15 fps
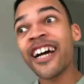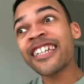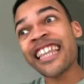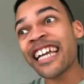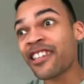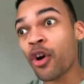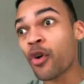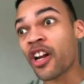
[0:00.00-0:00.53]

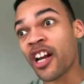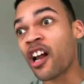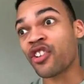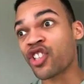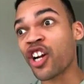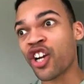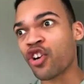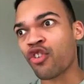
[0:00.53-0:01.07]
Dunk that donut and
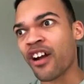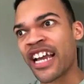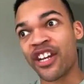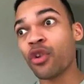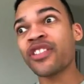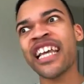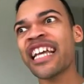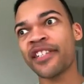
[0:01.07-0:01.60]
I'll dunk your
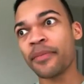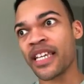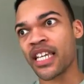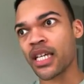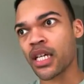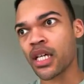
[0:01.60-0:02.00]
grade. Don't test me!